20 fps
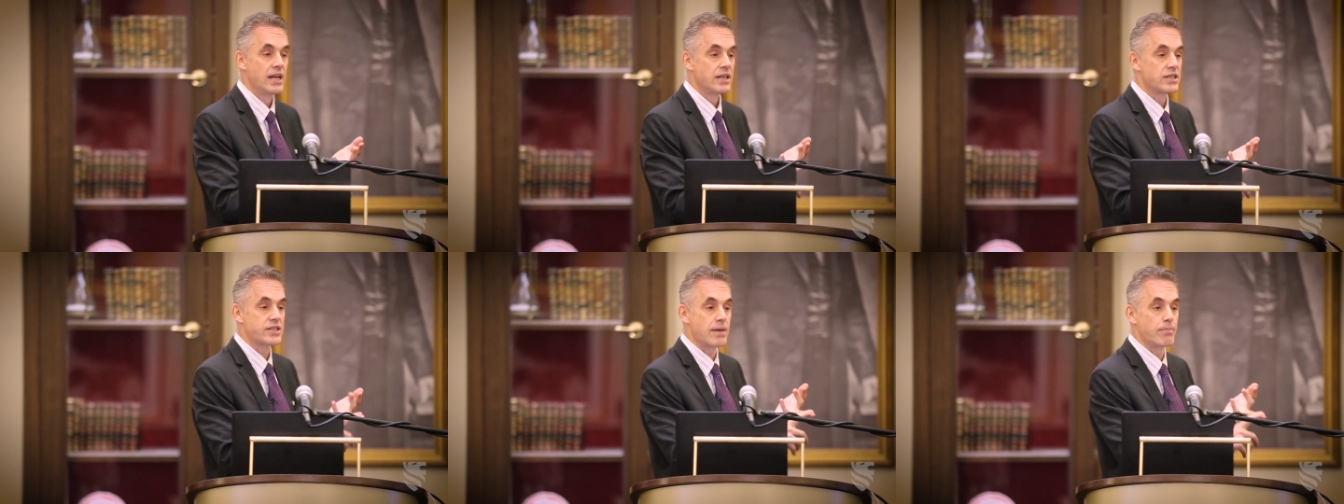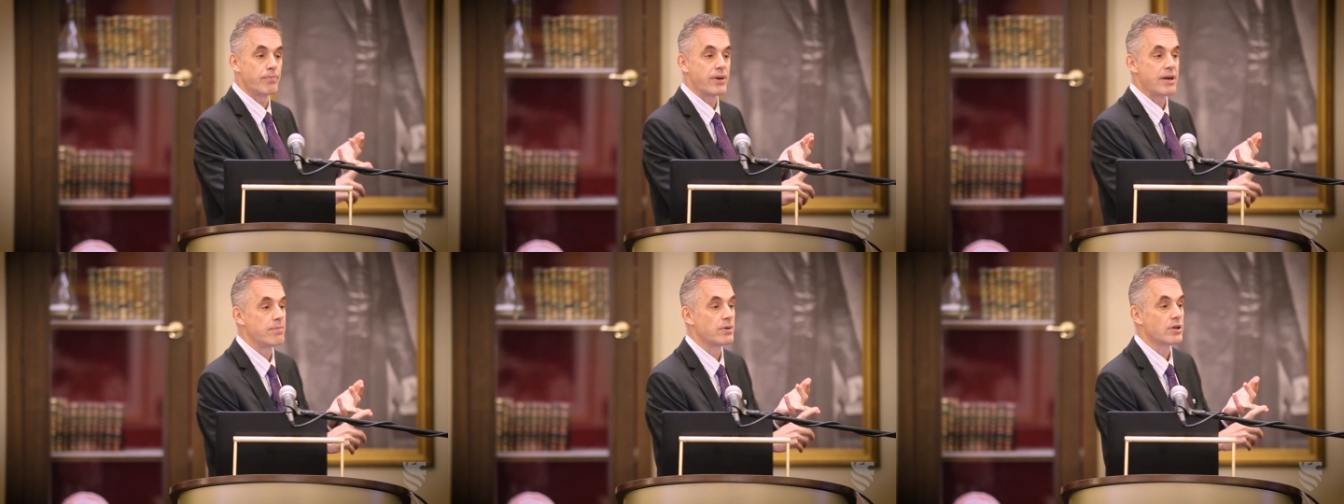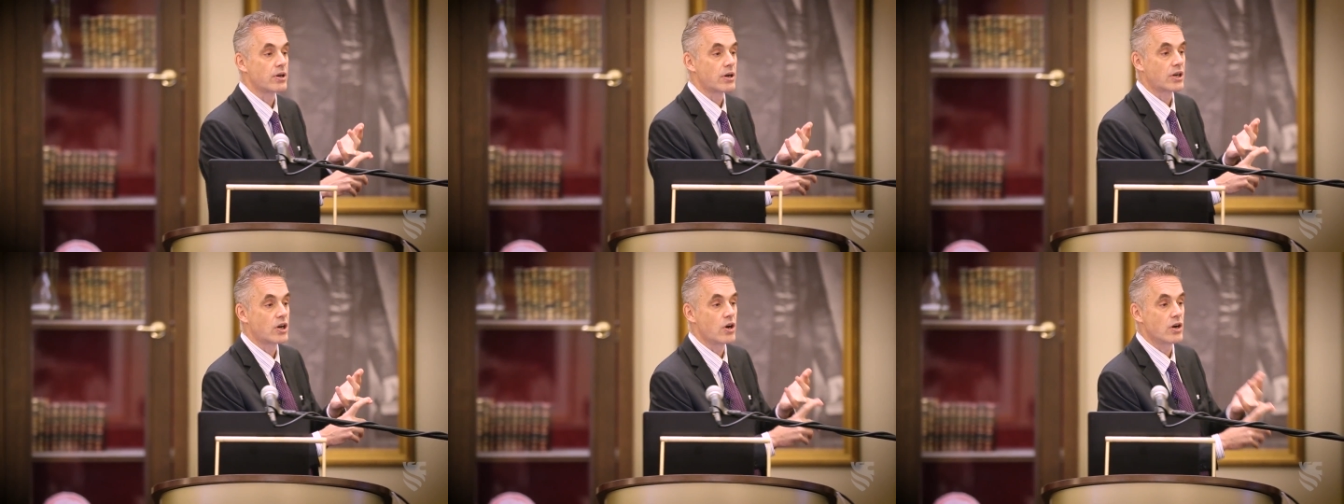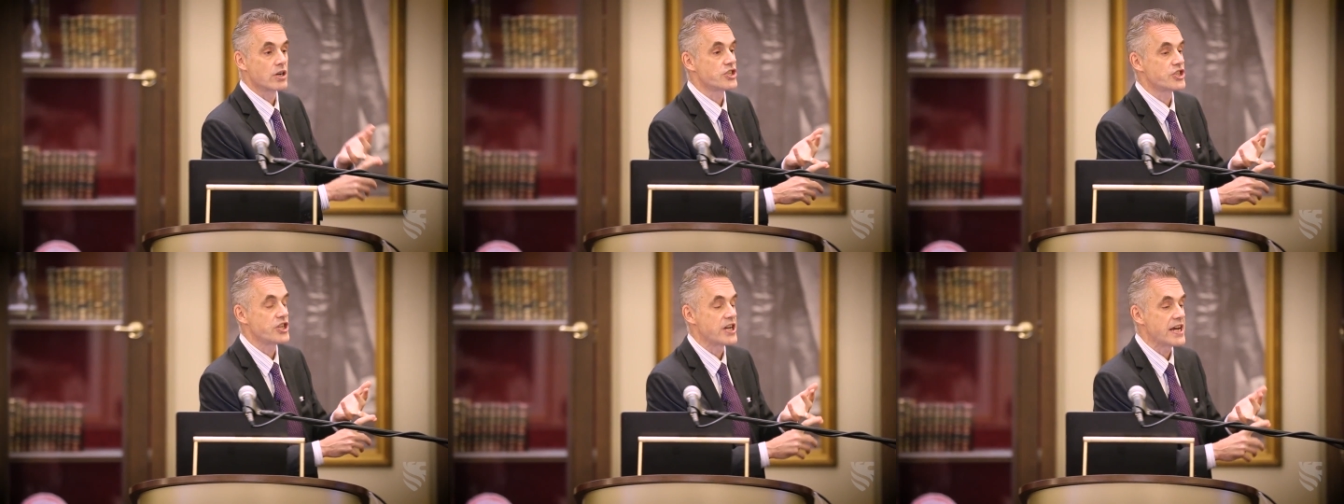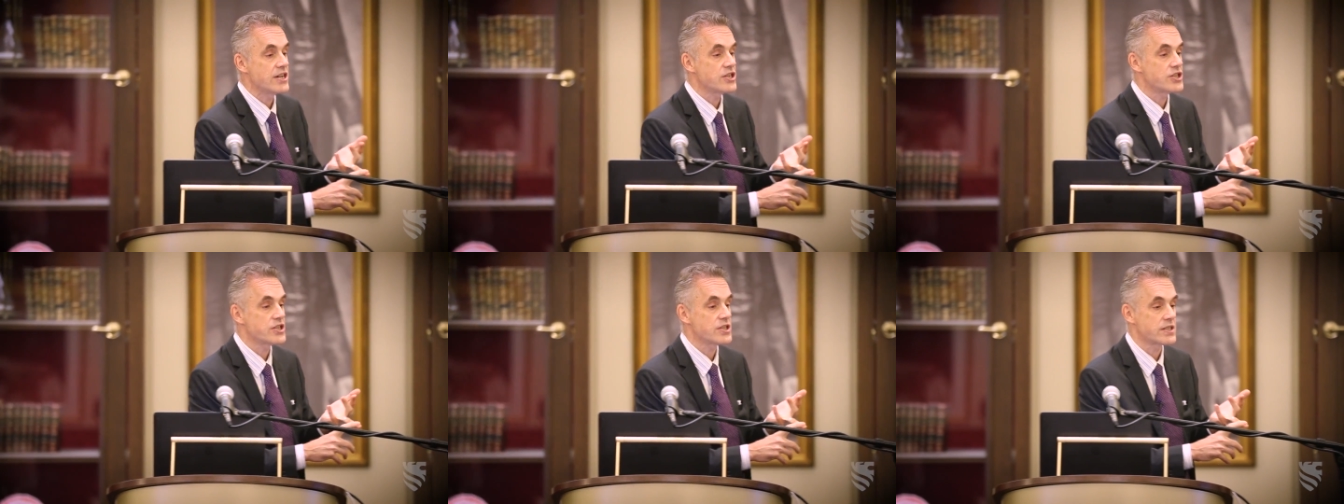Some people are
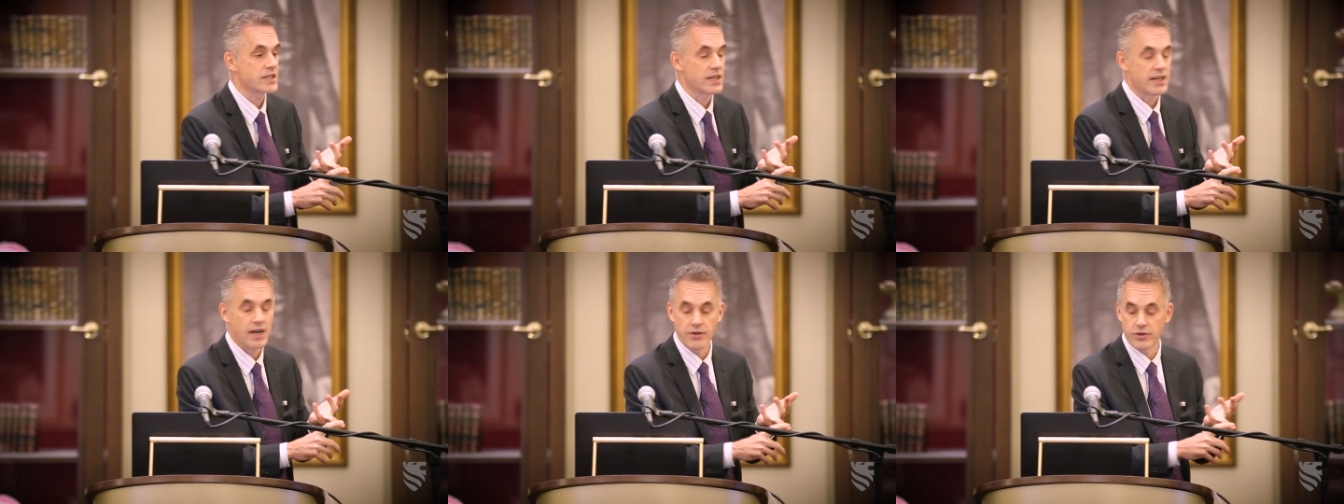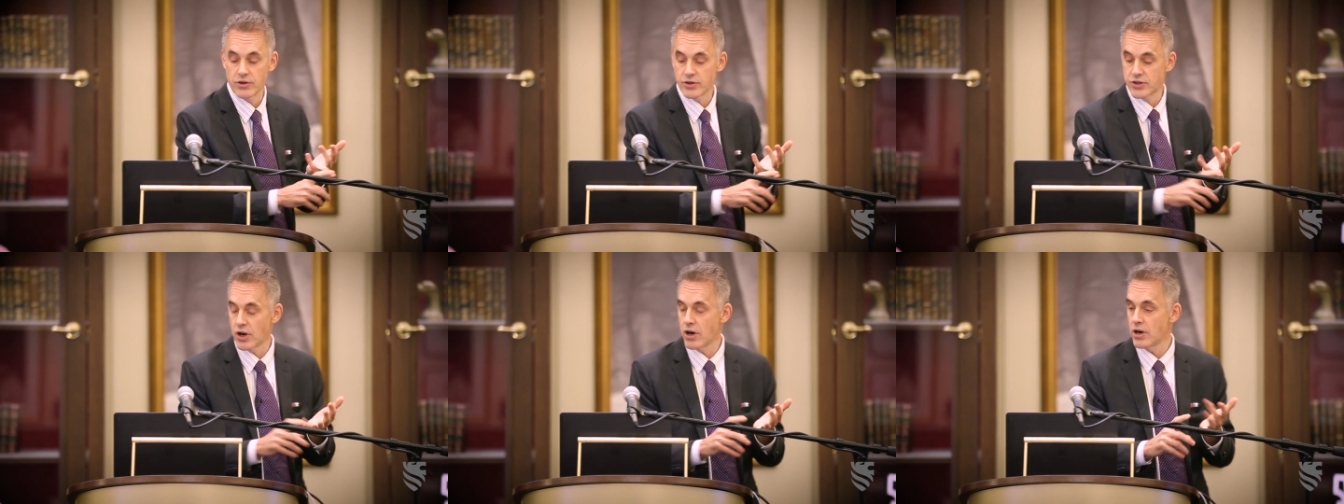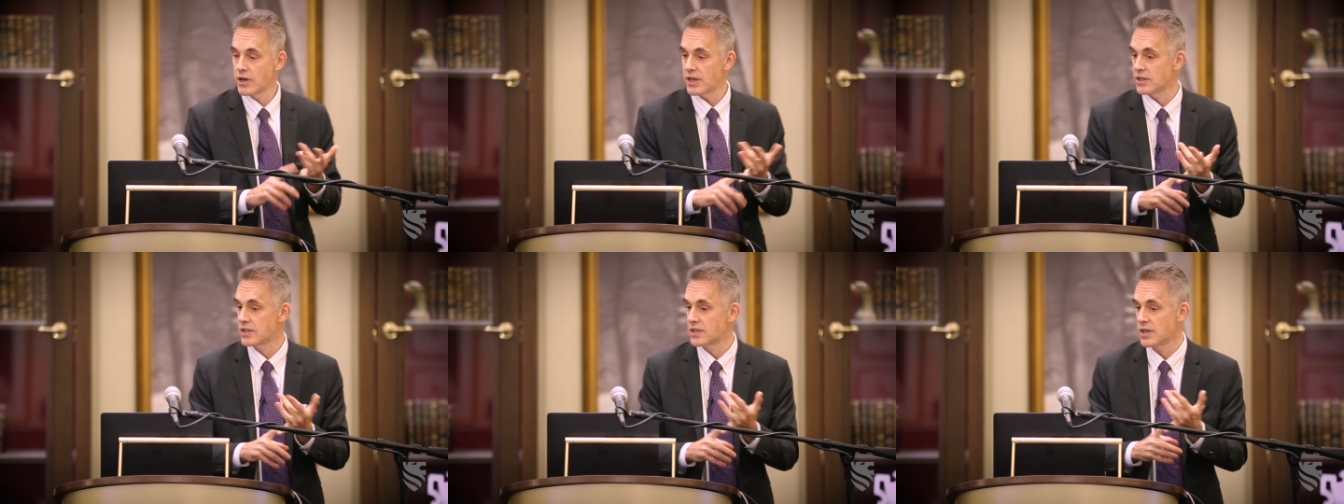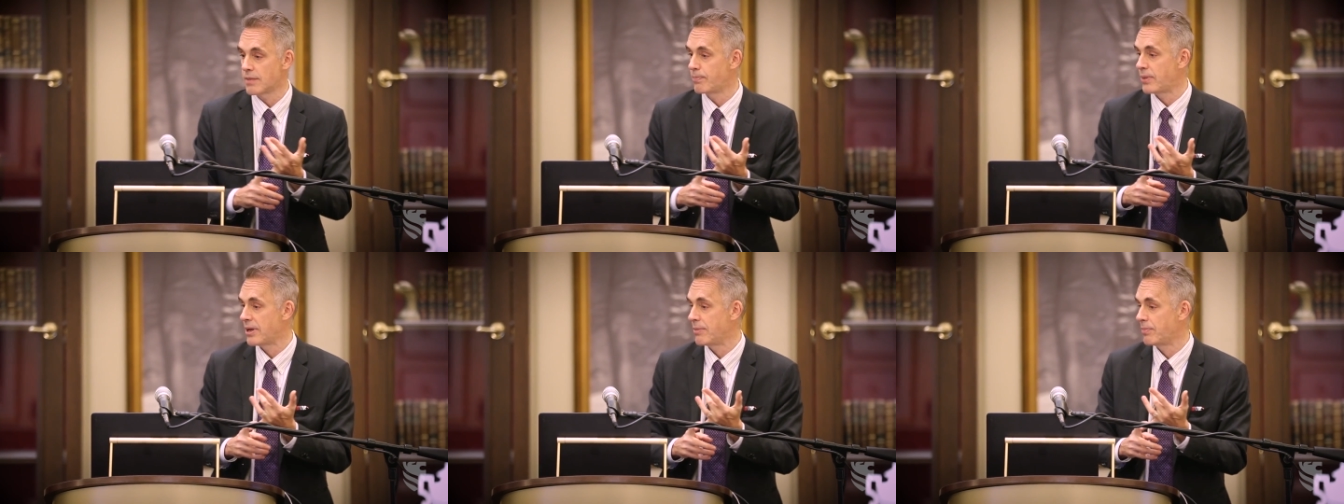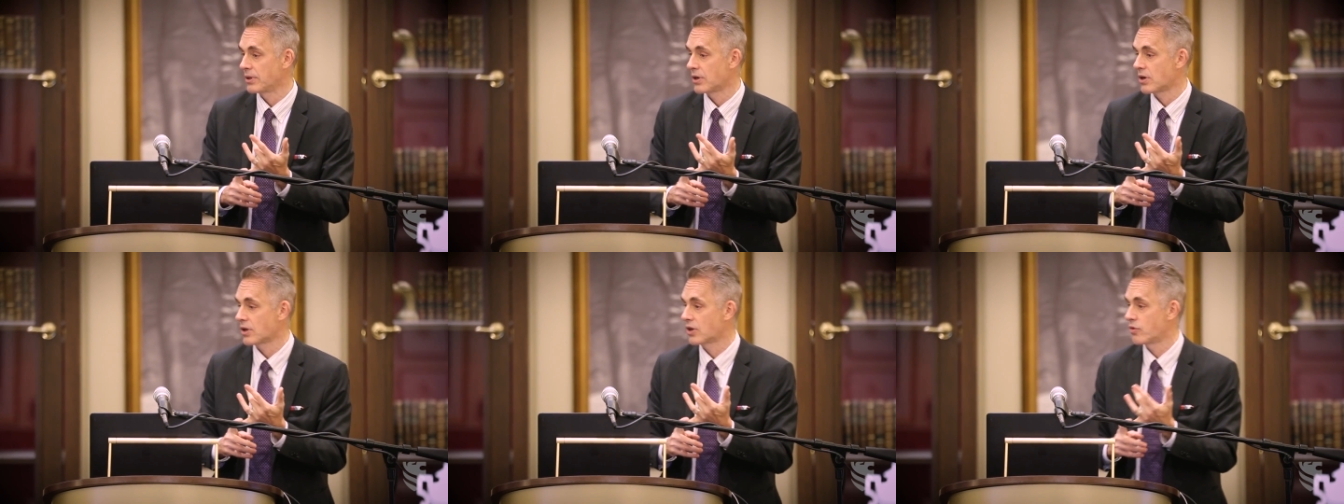conscientious and others aren't, and some
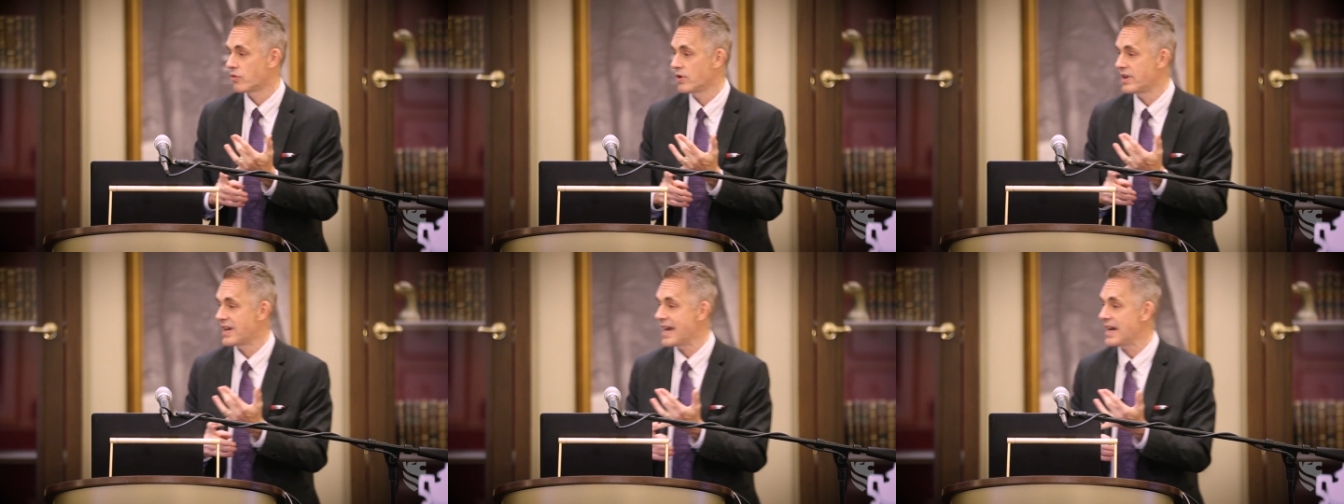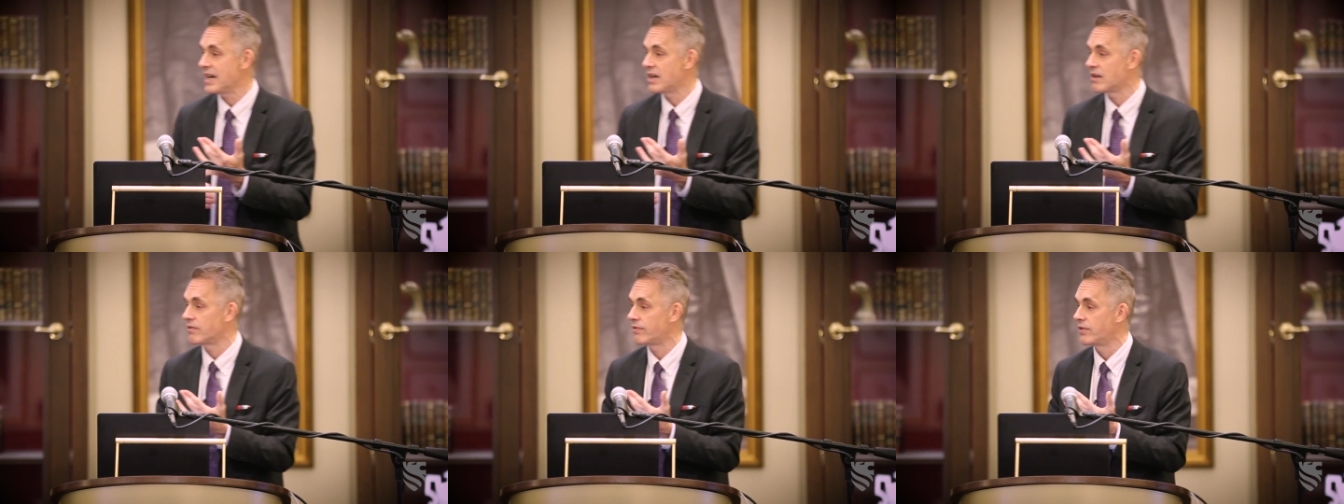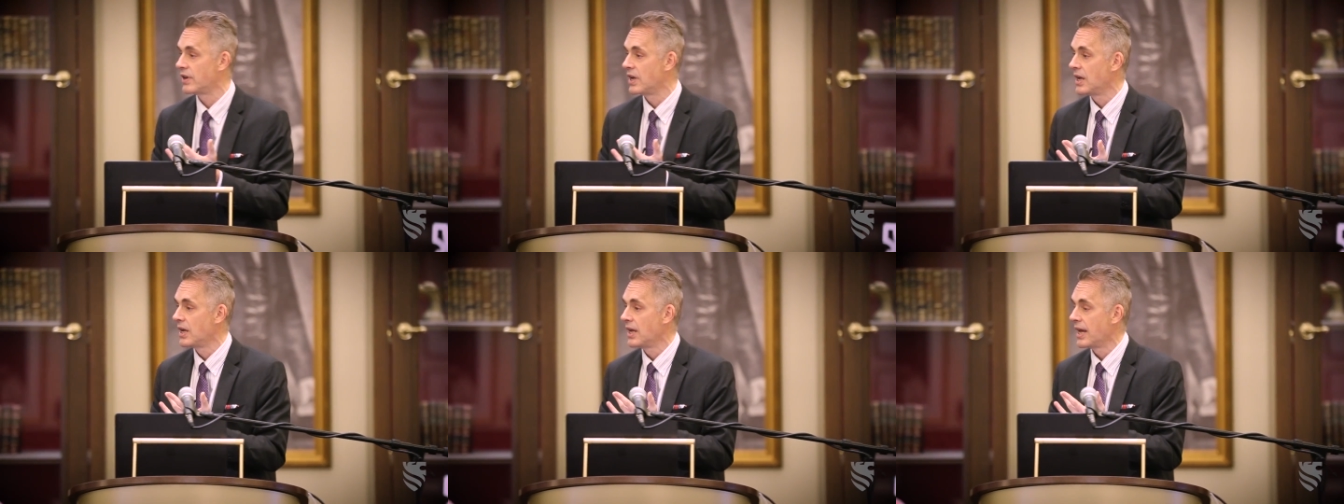people are creative.